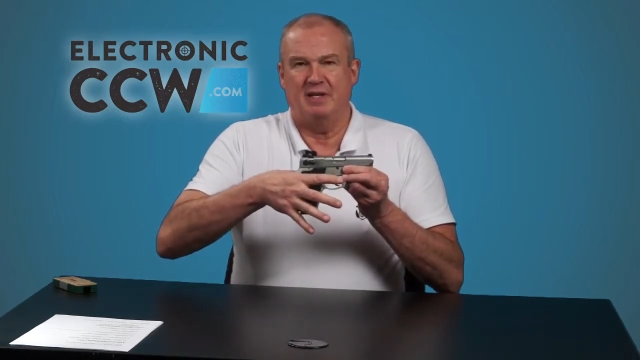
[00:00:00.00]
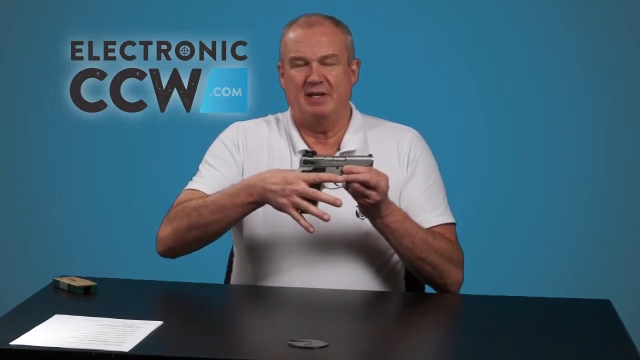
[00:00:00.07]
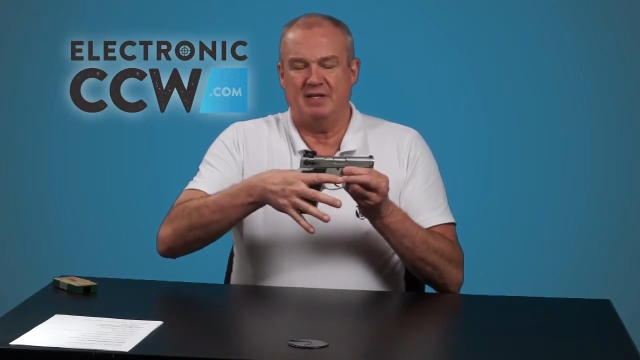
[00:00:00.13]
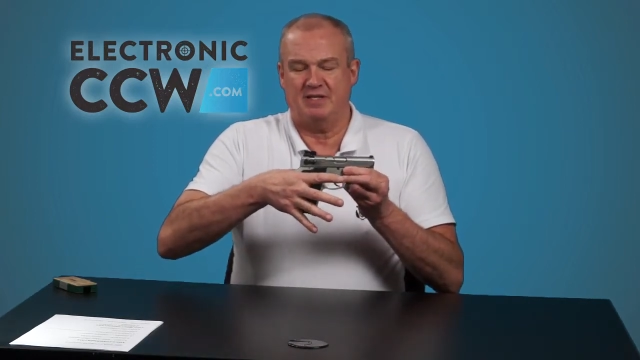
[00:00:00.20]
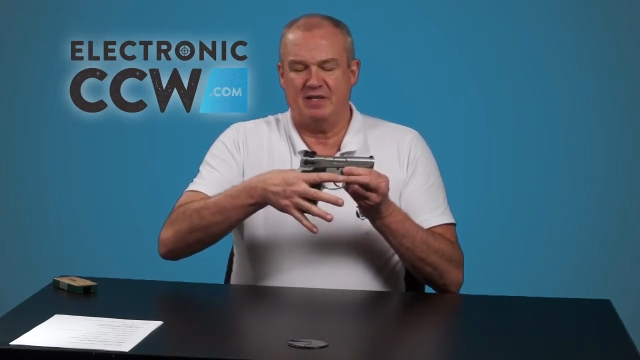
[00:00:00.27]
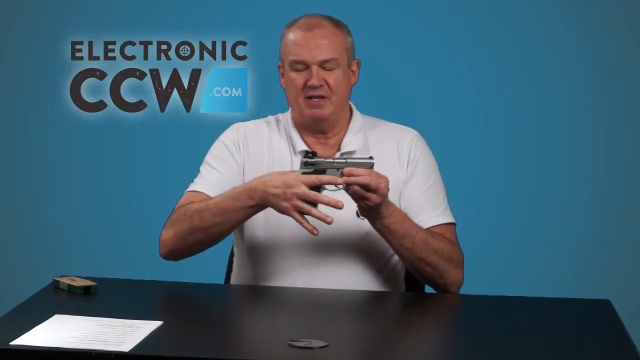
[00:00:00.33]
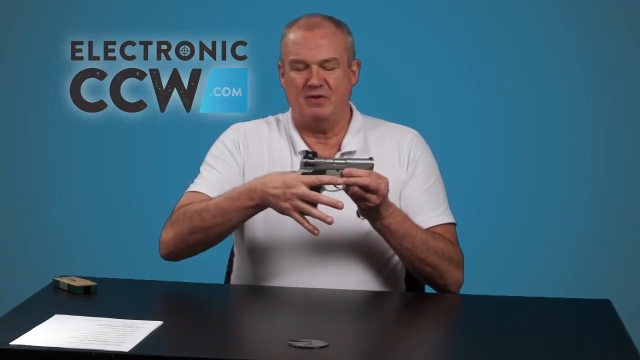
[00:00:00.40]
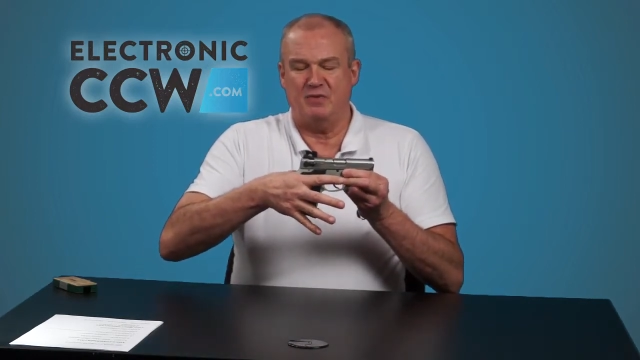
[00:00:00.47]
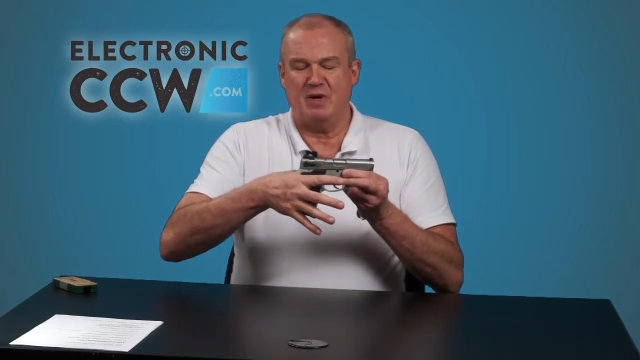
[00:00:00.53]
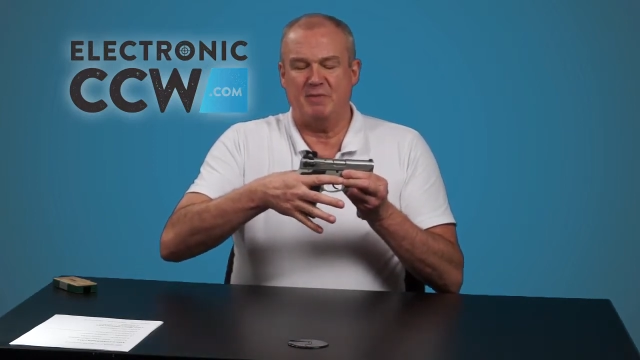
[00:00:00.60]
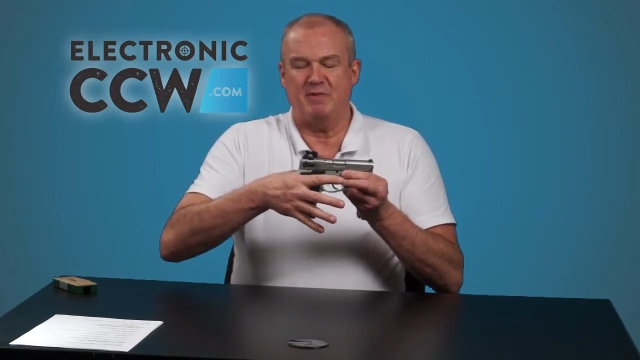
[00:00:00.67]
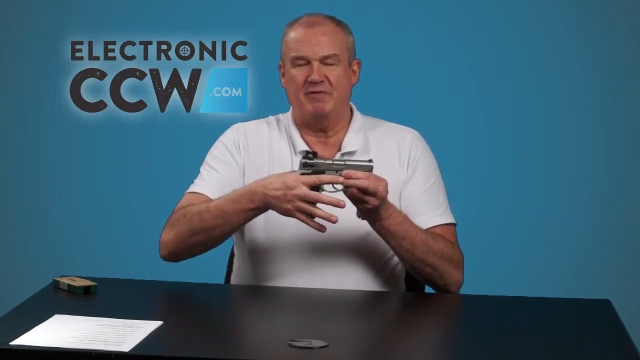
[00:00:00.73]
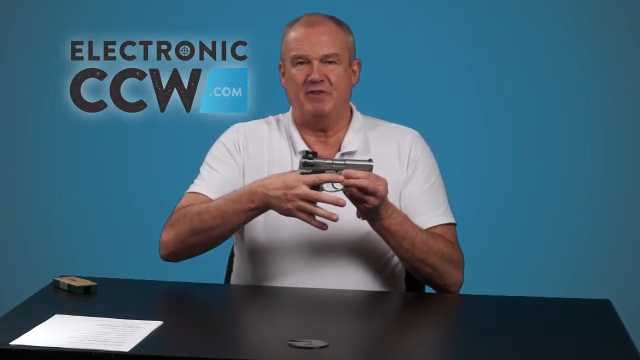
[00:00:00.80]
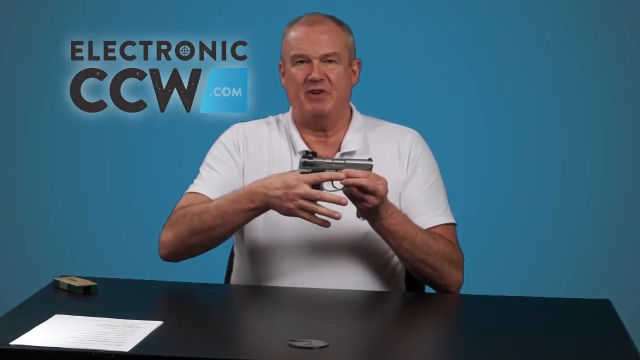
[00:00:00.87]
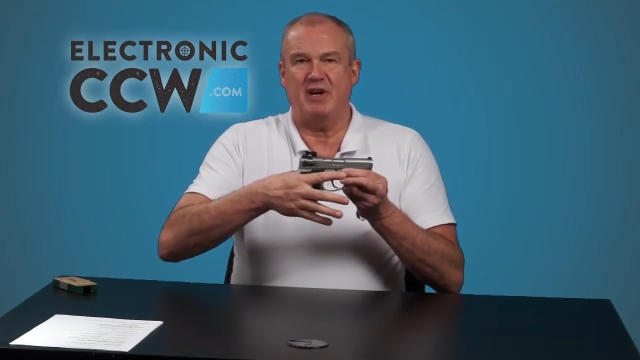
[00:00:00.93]
it's in the
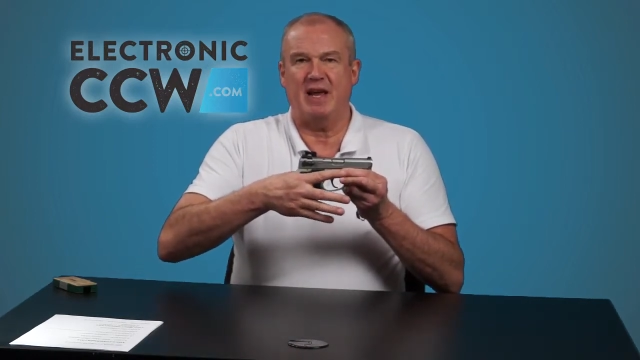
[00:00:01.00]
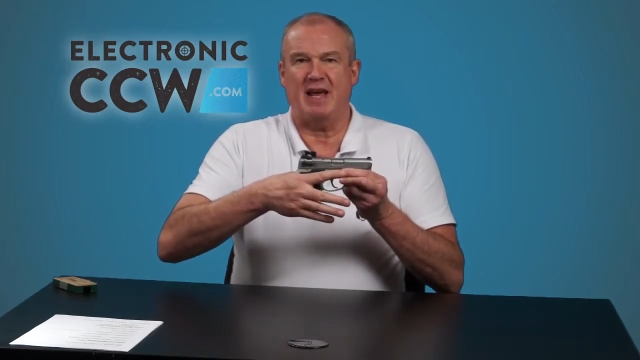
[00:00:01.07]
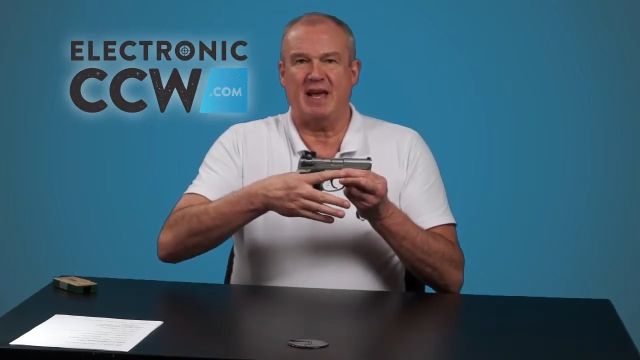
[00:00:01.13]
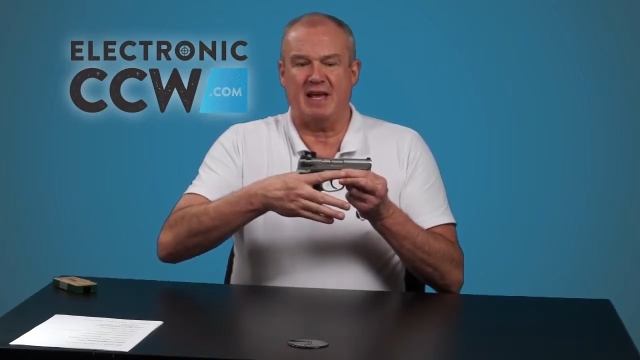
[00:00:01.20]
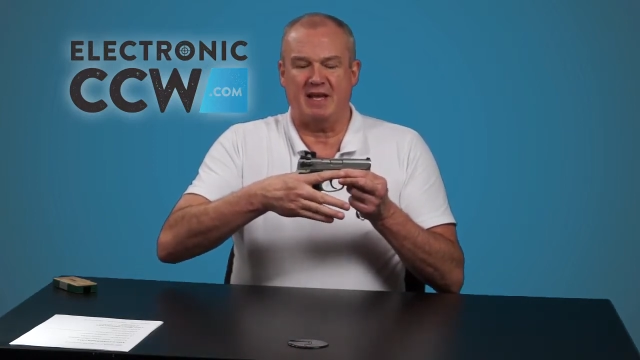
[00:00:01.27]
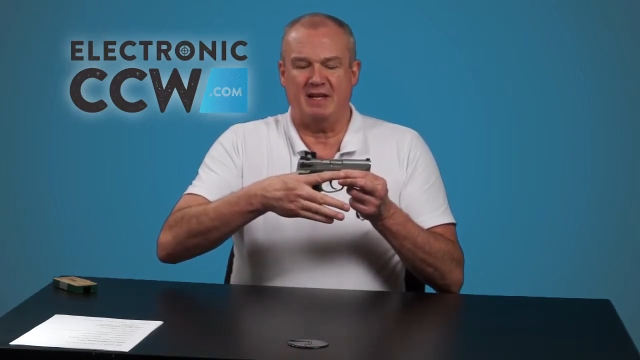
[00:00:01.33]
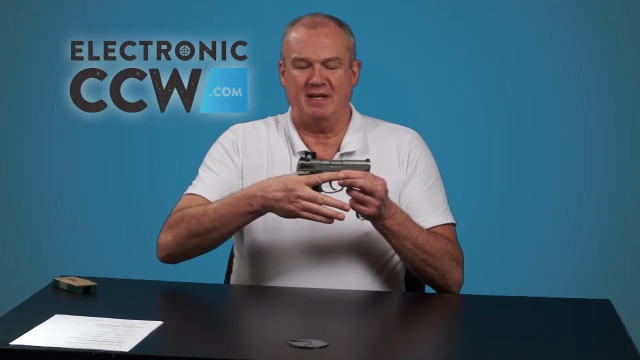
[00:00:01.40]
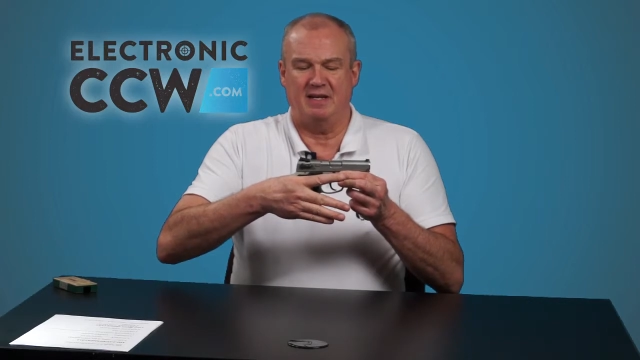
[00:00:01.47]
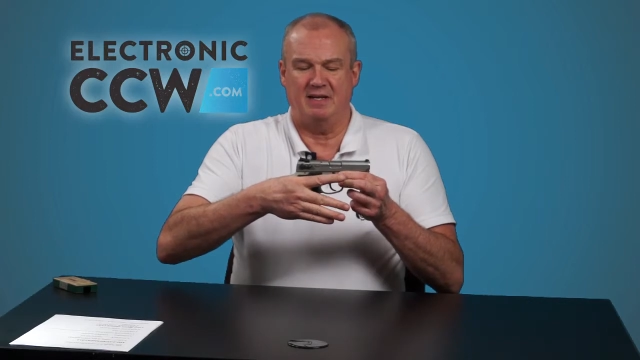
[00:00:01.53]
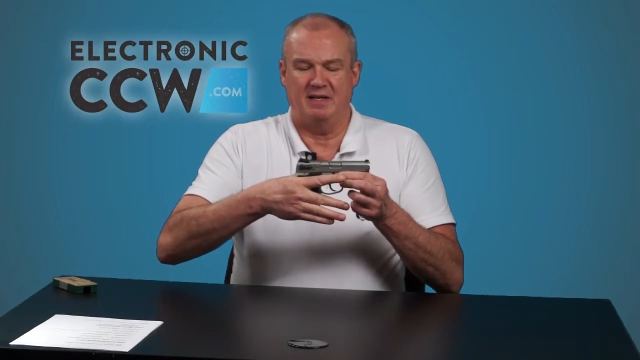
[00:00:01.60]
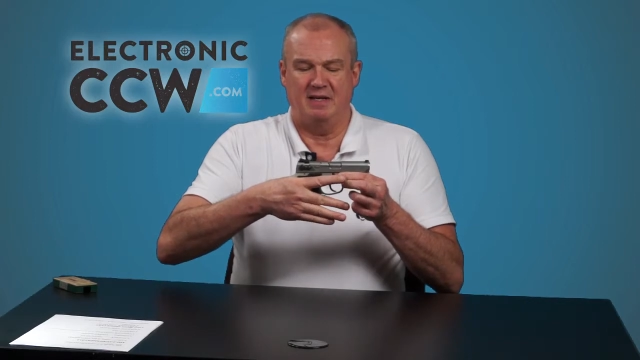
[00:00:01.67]
web of your hand.